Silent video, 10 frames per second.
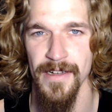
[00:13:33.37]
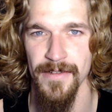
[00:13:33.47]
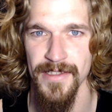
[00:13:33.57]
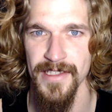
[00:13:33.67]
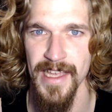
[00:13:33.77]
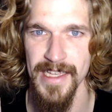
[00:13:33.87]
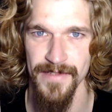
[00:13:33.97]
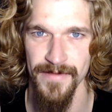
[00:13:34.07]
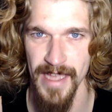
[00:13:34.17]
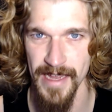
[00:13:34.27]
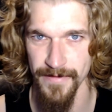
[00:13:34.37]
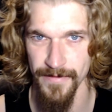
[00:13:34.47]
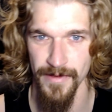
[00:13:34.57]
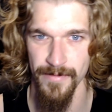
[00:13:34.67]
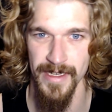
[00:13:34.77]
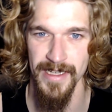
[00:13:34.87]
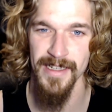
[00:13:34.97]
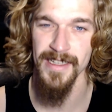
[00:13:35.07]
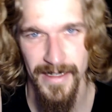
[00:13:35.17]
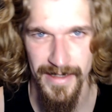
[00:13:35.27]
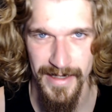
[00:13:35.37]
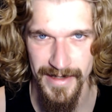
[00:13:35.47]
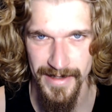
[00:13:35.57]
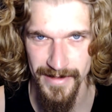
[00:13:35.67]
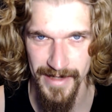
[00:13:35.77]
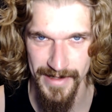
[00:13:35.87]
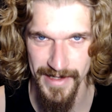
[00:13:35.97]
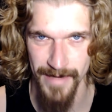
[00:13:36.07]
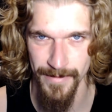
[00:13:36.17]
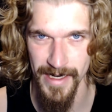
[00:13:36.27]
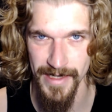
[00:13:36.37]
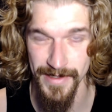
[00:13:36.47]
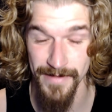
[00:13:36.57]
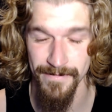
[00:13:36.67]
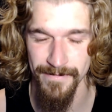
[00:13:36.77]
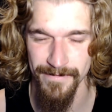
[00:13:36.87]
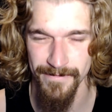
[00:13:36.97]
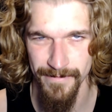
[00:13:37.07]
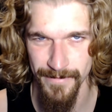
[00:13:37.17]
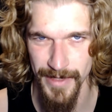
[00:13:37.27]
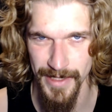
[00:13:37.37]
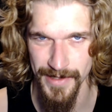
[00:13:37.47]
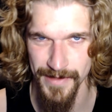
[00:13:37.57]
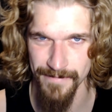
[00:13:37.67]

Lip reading: slice of life from me. Until next time, guys. Peace.